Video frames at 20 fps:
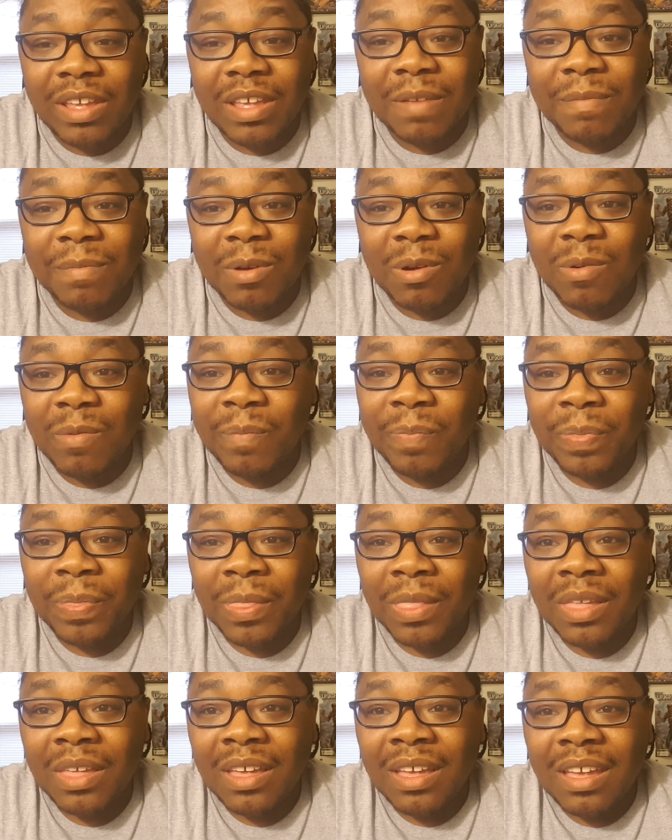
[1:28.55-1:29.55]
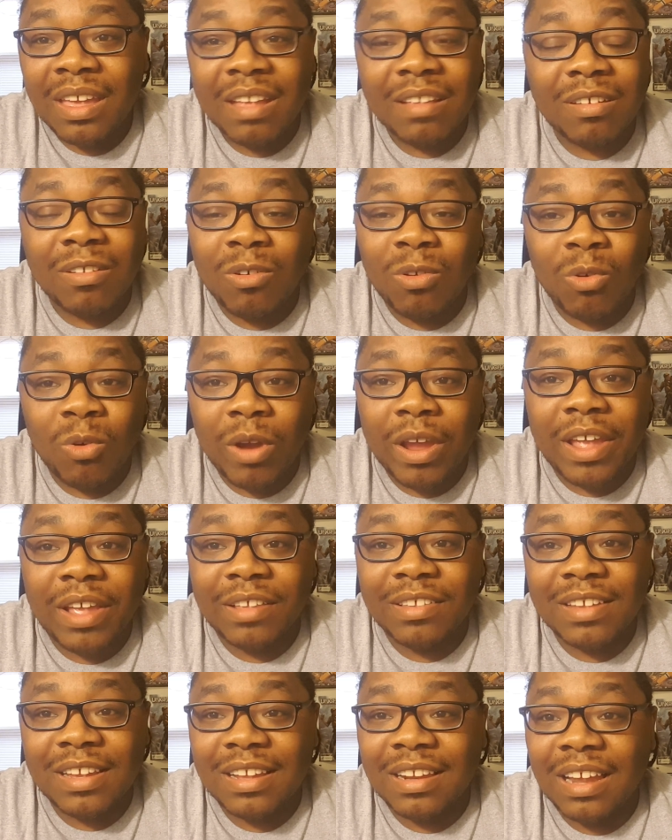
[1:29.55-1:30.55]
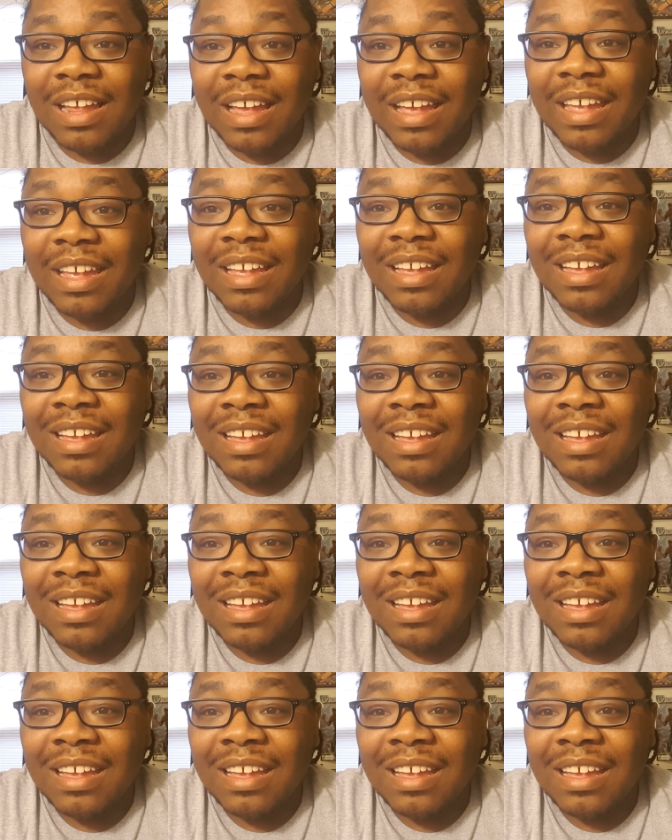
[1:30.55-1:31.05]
evil is crazy. Like,